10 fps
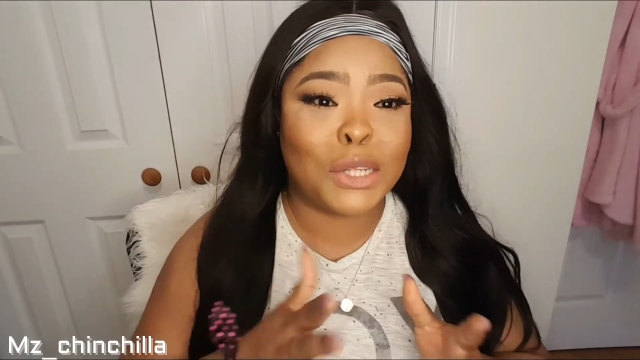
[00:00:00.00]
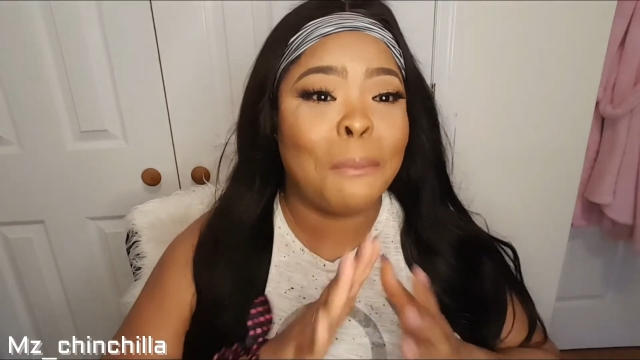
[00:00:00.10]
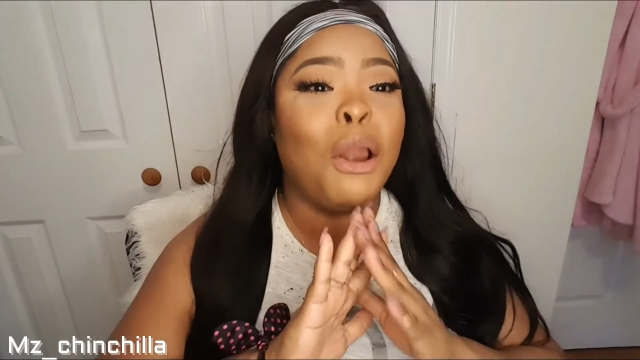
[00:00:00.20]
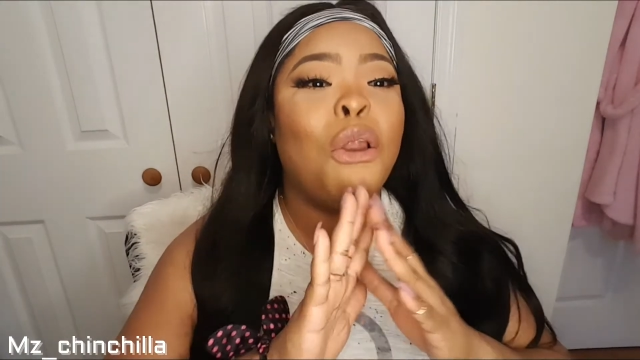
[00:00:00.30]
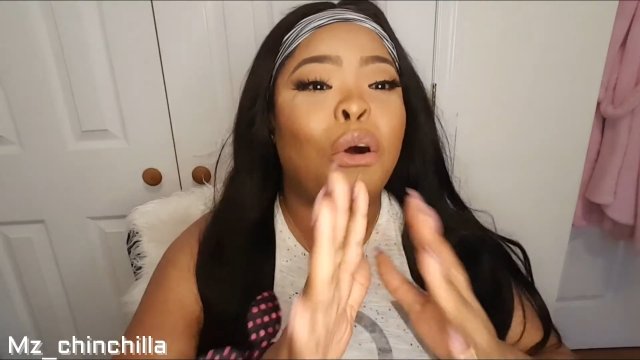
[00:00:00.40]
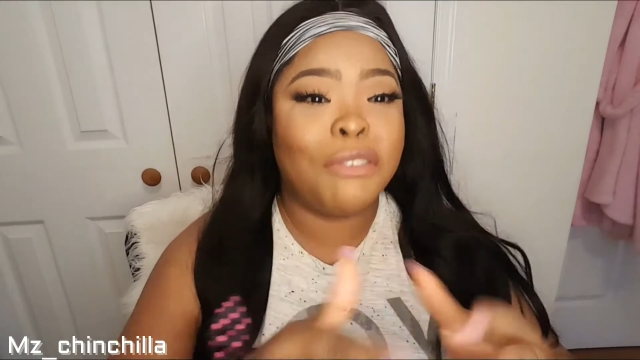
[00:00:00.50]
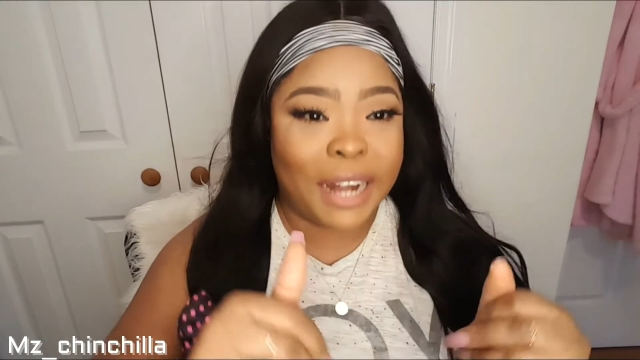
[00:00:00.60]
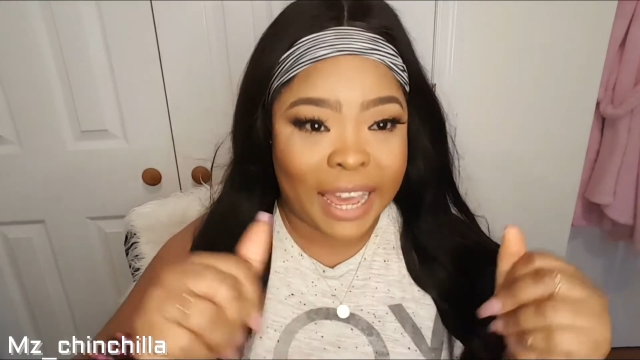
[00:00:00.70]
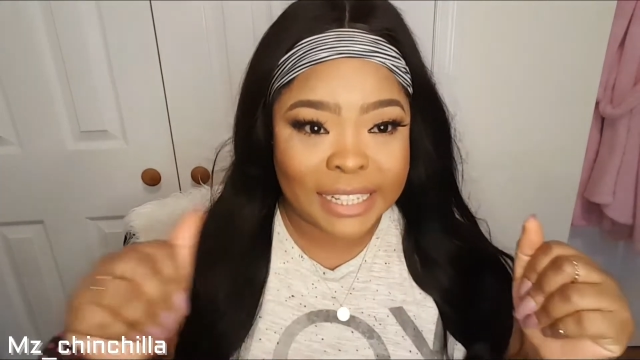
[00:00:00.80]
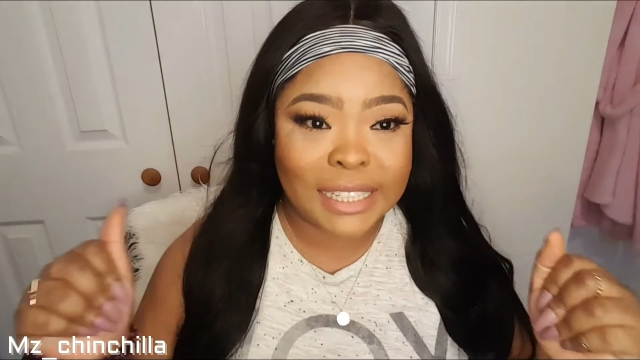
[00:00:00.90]
Some love
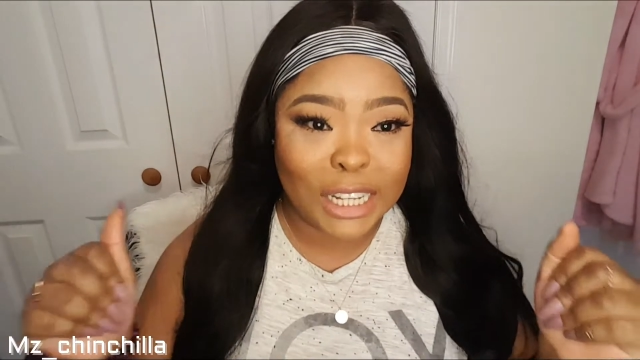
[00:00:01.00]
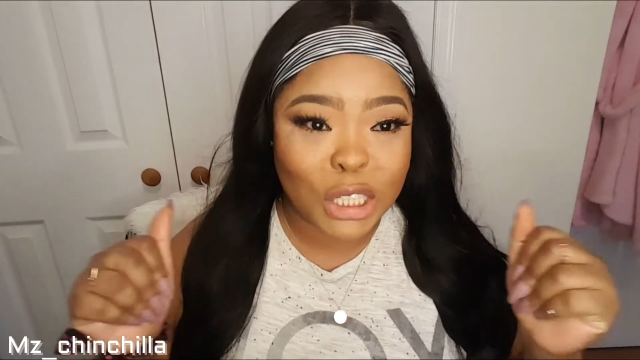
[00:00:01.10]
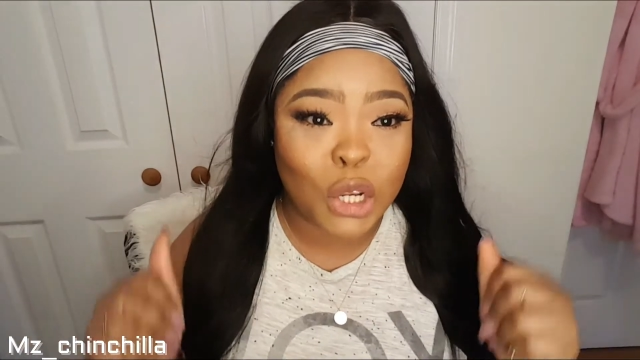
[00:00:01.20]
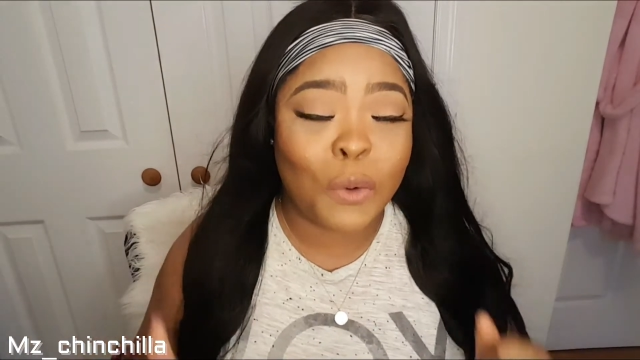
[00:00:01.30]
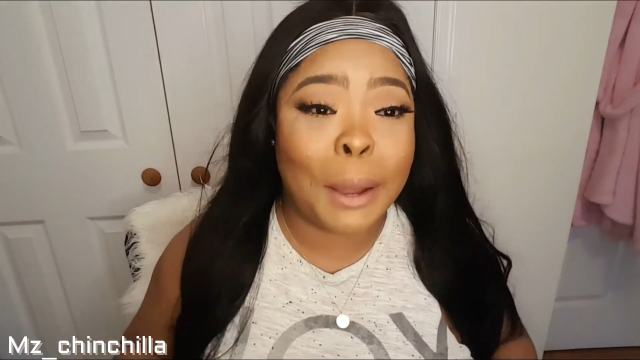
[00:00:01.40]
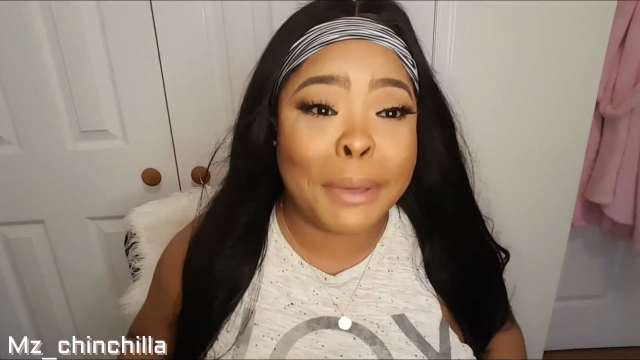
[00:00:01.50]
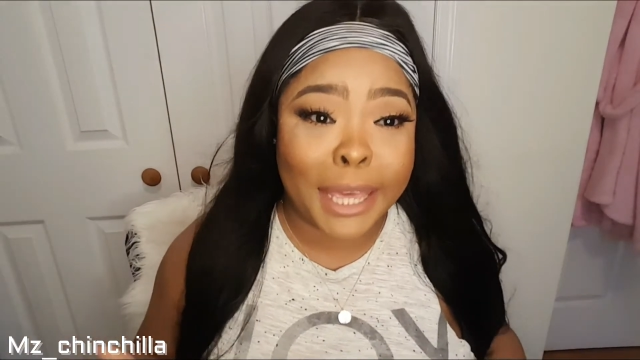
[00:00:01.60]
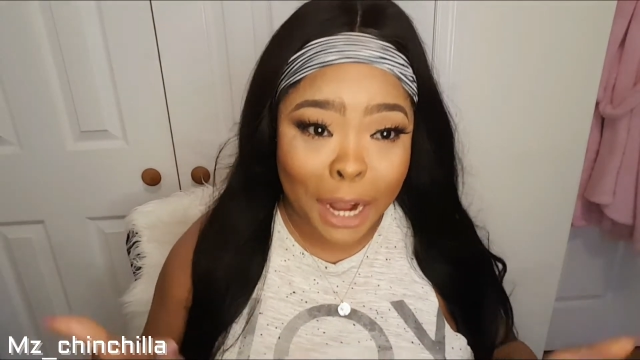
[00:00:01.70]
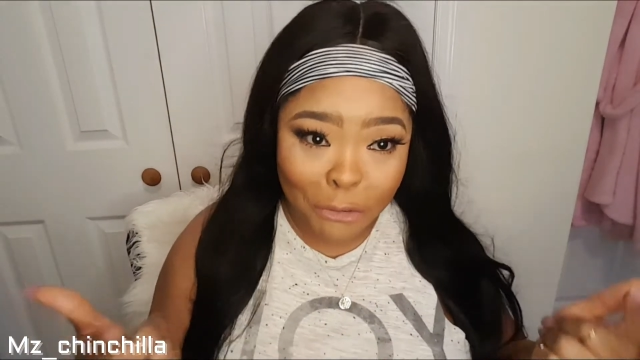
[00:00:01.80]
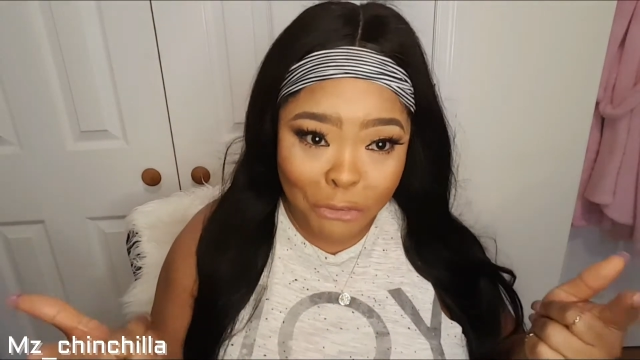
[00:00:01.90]
nice things. Now that we
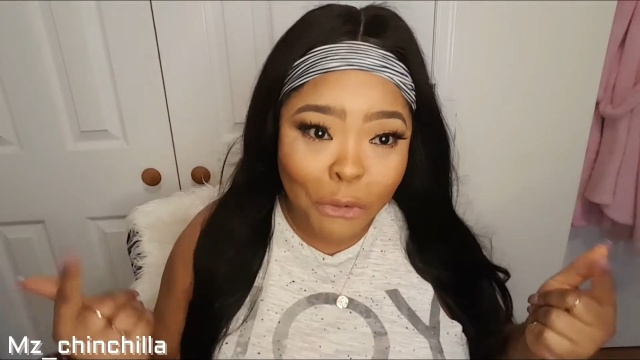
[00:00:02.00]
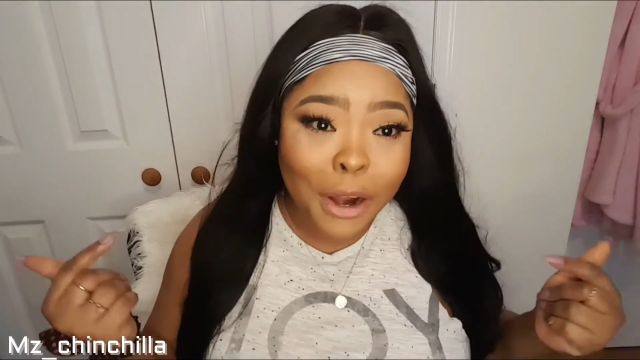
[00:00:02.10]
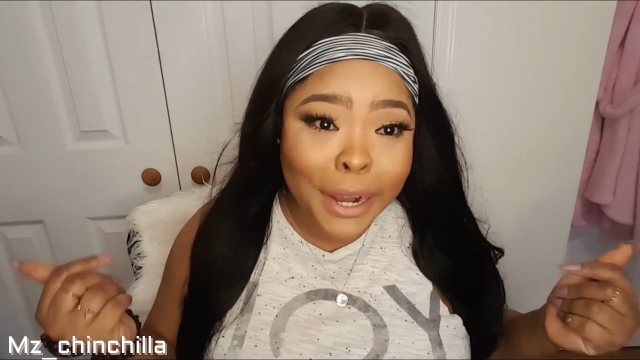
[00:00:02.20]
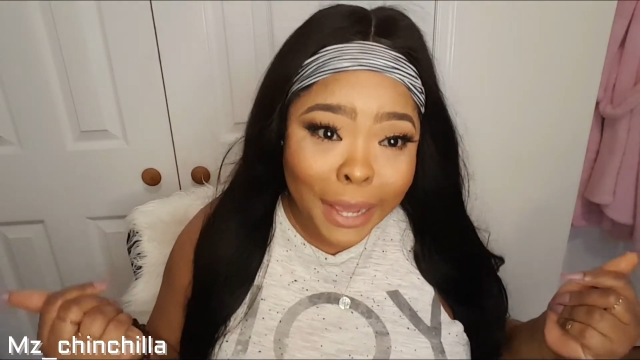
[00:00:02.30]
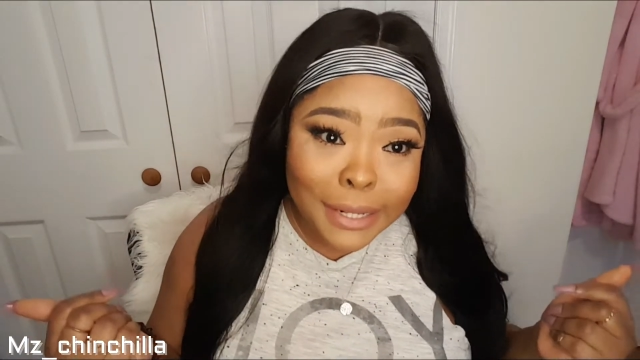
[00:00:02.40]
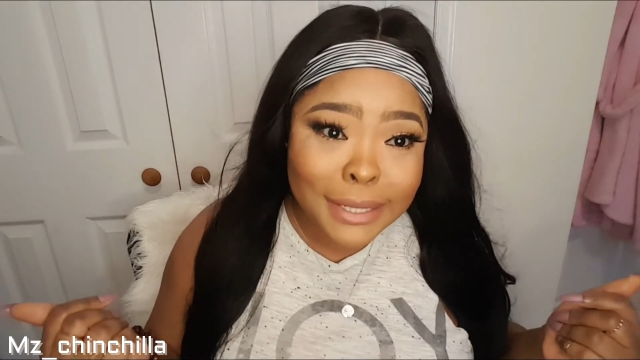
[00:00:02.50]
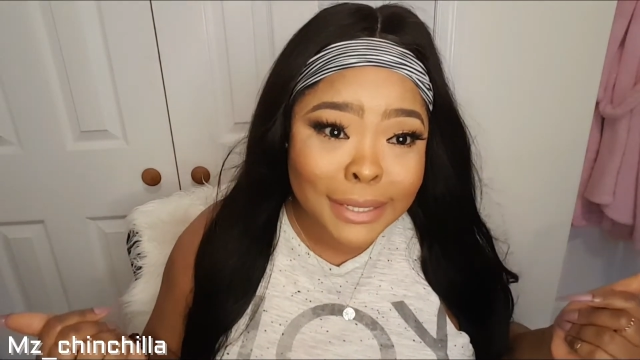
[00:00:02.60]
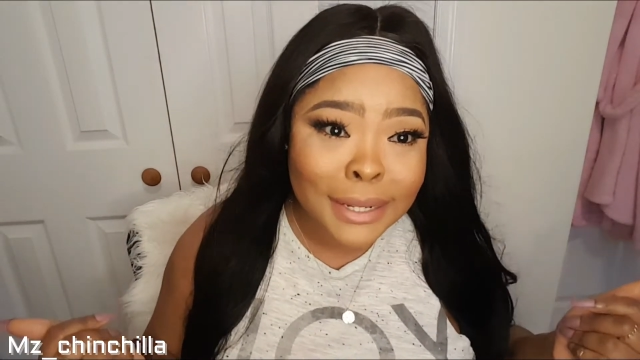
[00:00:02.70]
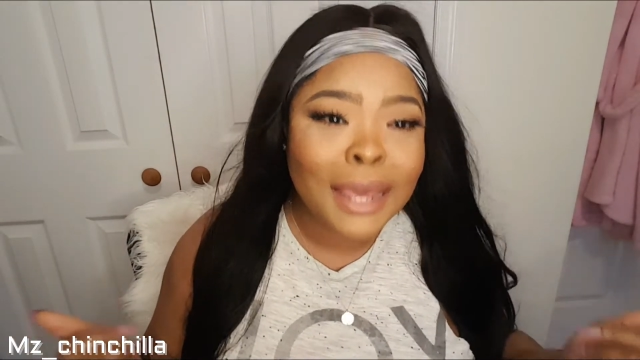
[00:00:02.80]
can afford it,